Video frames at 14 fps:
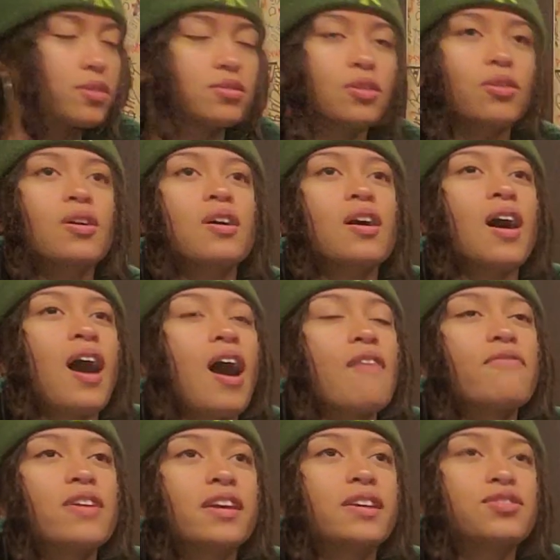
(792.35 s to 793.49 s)
So I
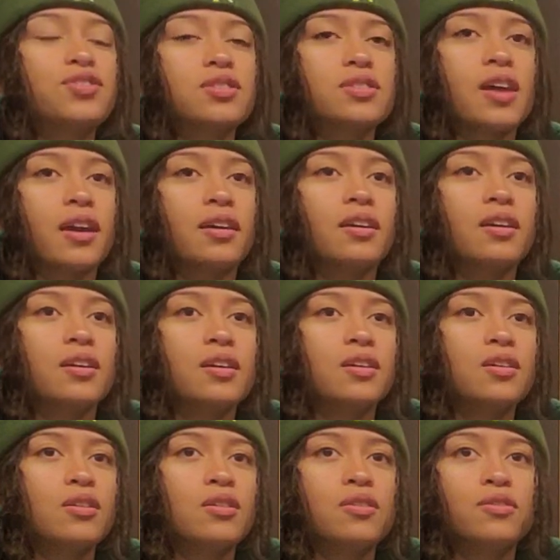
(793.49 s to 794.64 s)
feel like it's just like
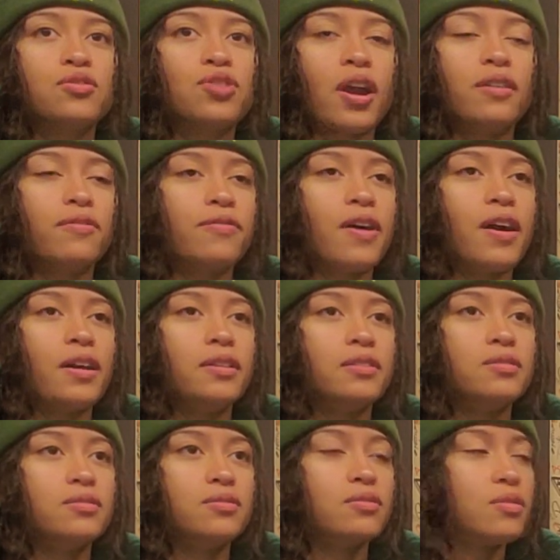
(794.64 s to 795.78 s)
trying to find
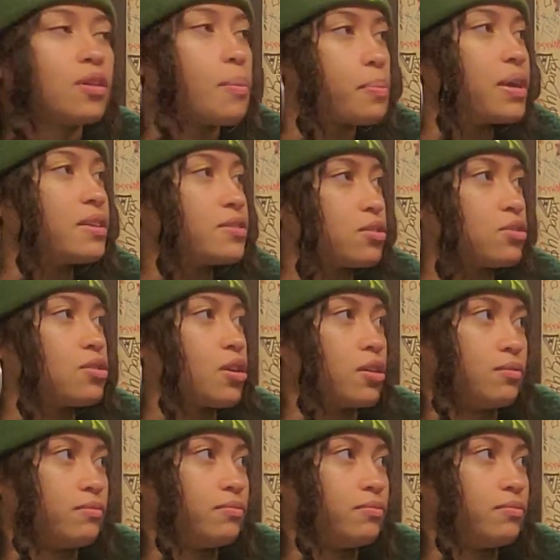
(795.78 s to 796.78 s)
a place to start.